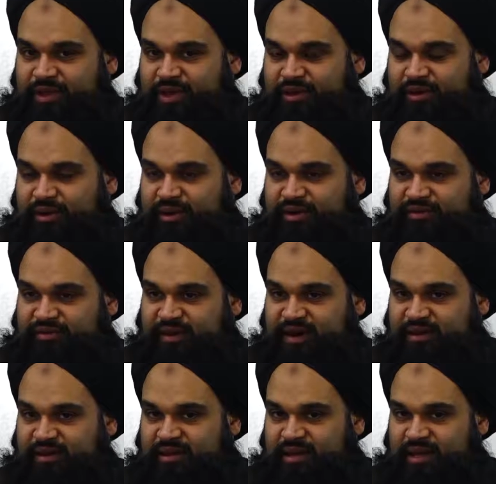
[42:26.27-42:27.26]
or is
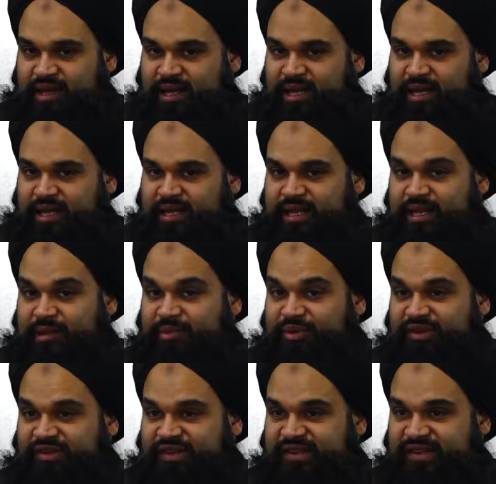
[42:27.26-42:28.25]
fard, then the
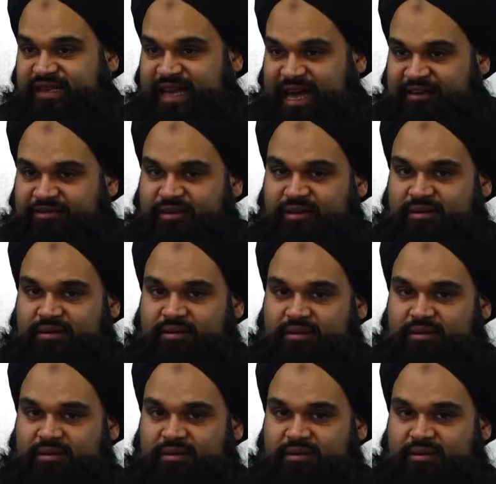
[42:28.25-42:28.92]
person is a kafir.